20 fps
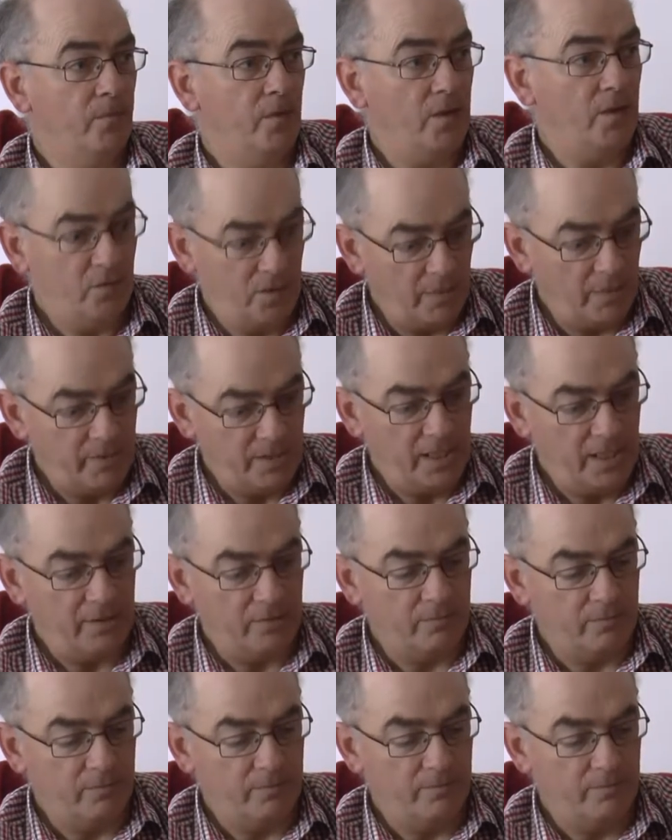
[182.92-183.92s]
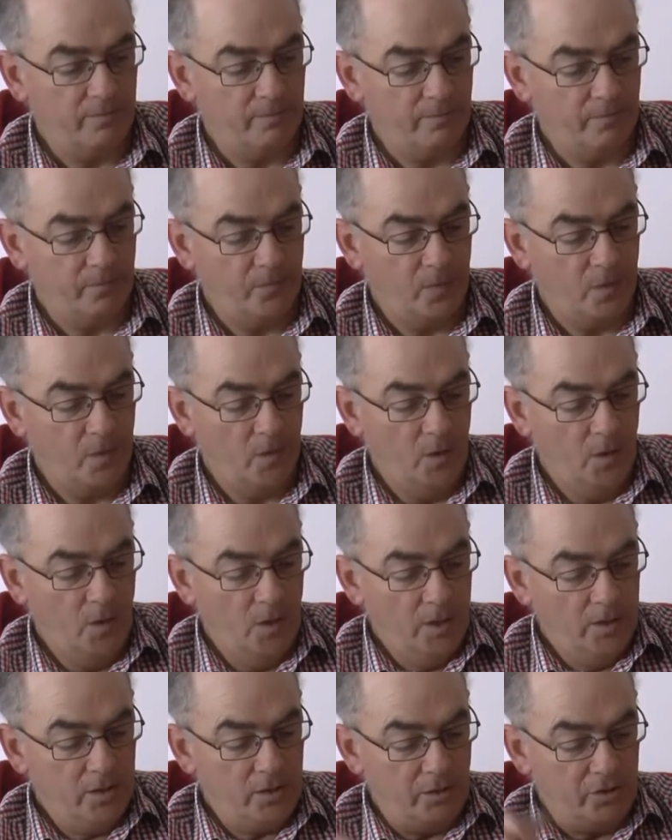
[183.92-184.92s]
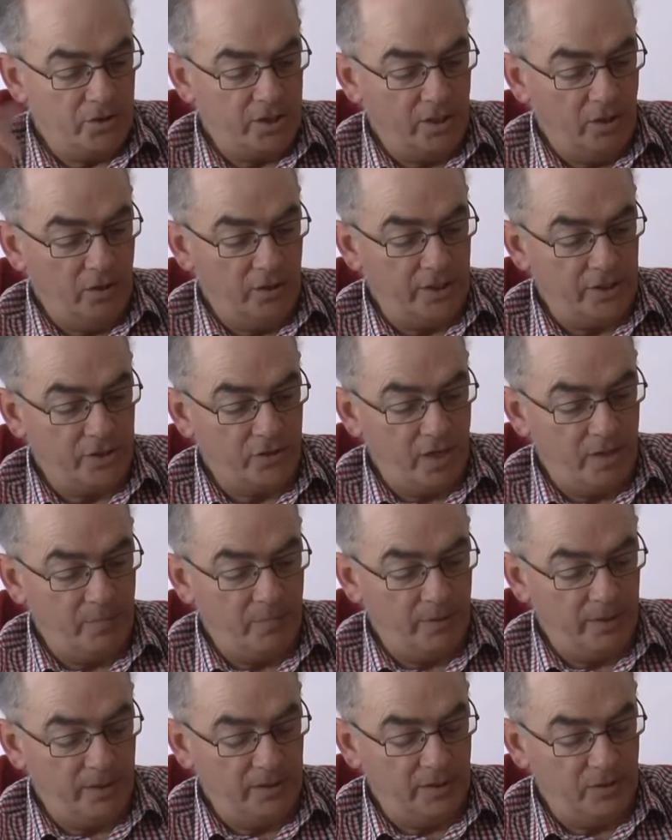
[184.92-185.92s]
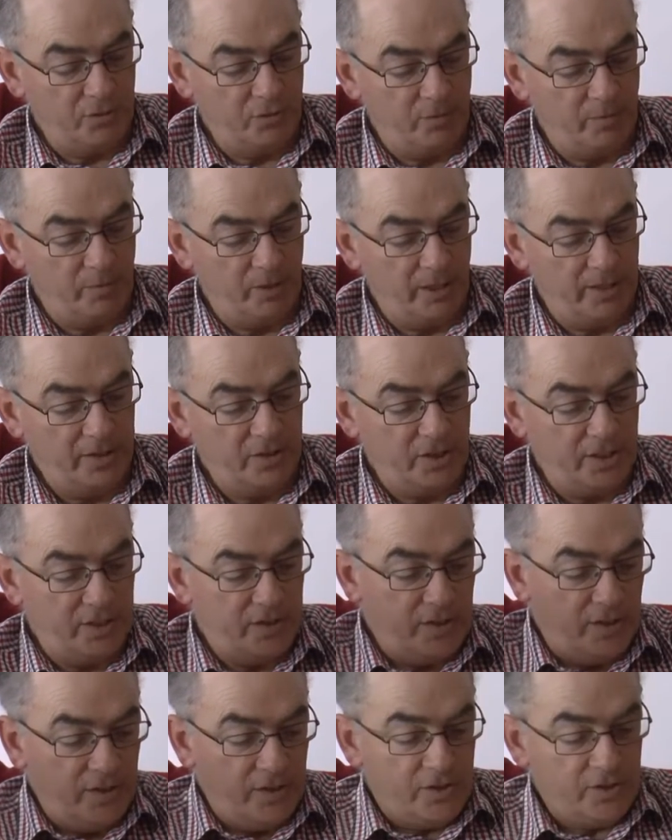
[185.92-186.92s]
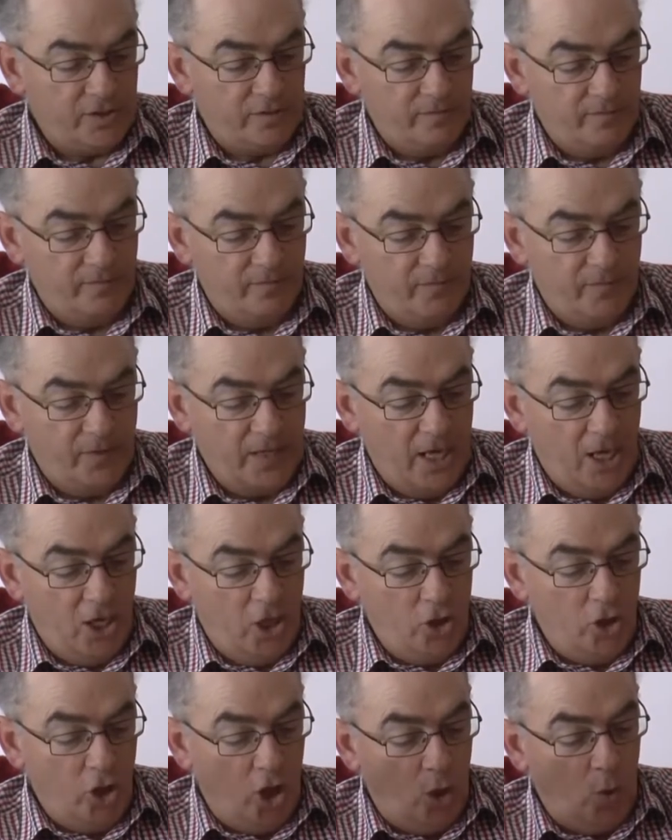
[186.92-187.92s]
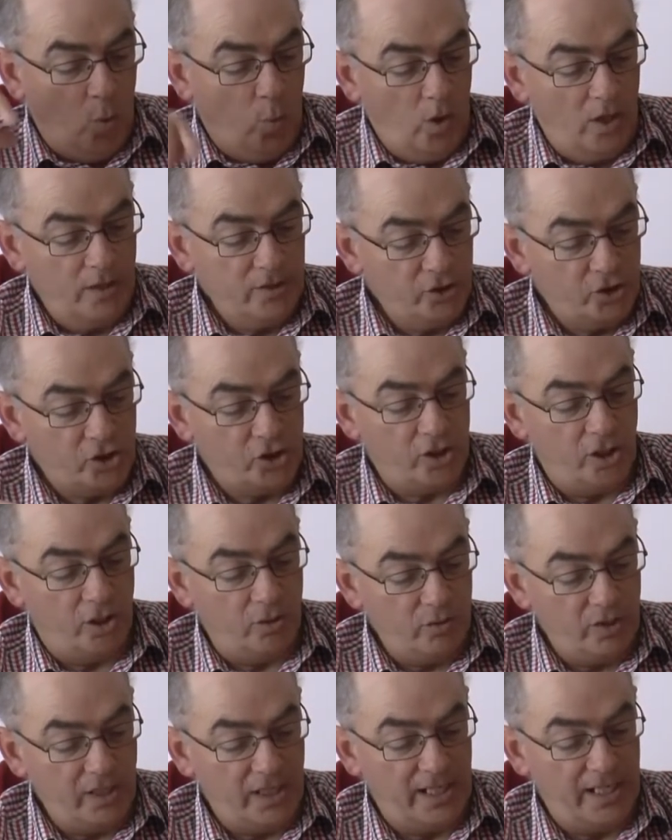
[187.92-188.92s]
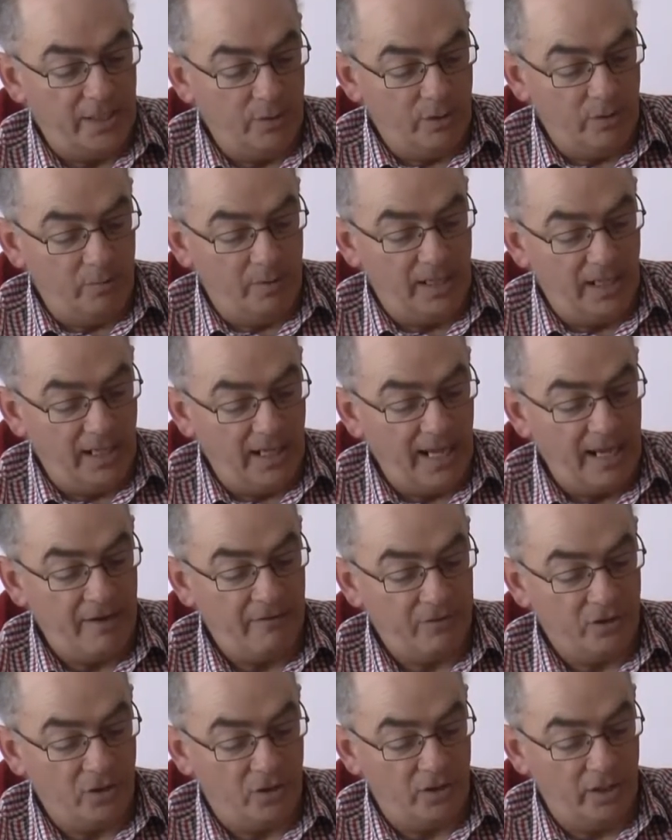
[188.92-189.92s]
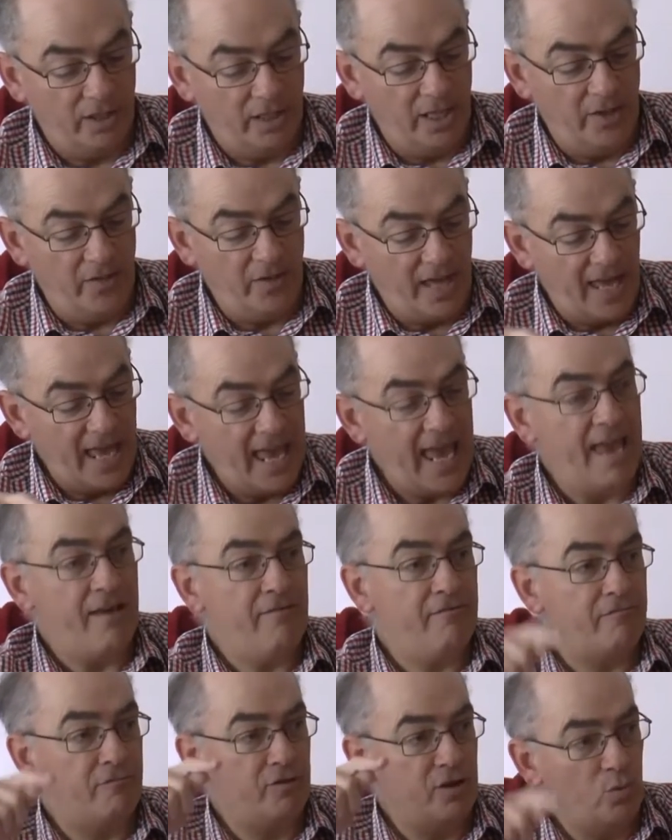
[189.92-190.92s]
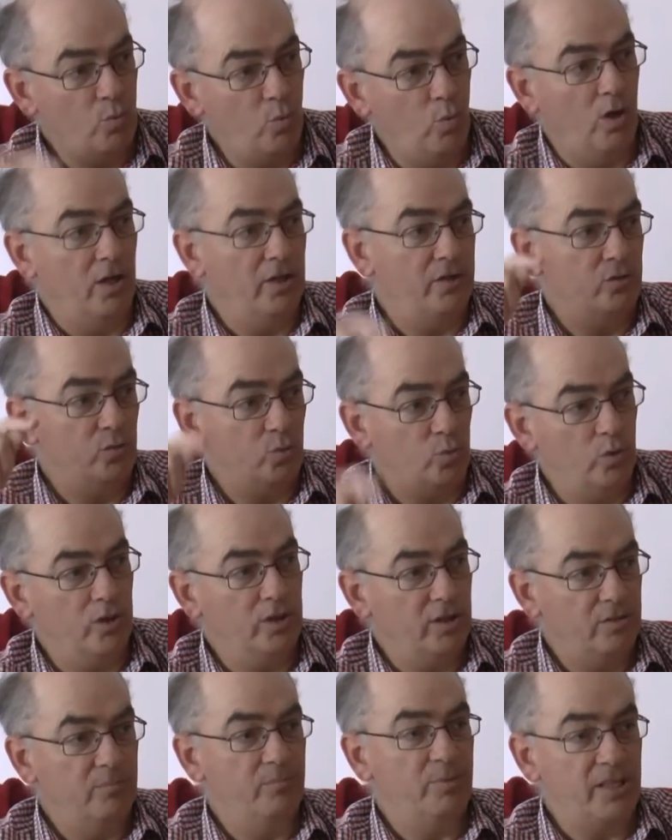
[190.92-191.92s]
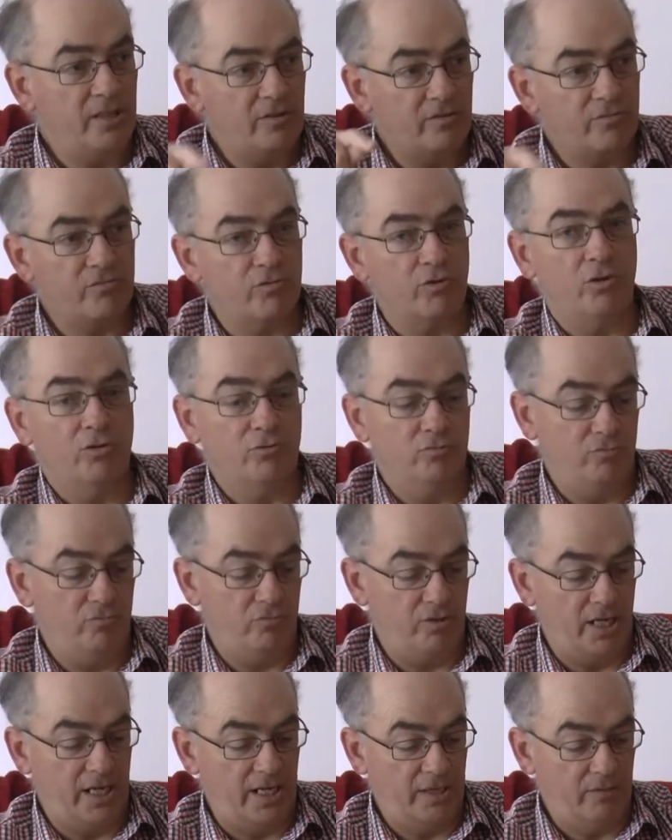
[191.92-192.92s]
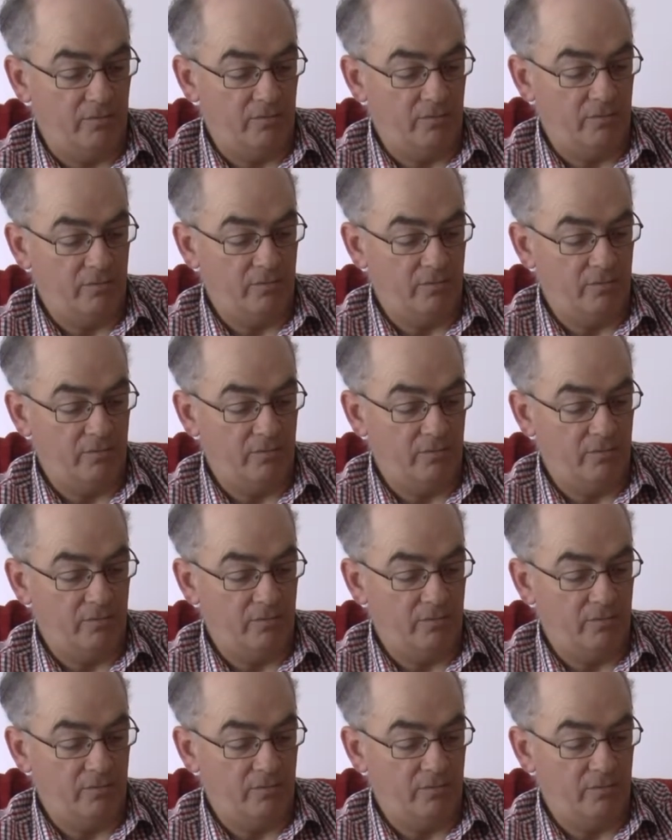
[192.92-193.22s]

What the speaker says: It's coming down. Do you see all these great buildings, replied Jesus? Not one stone here will be left on another. Every one will be thrown down.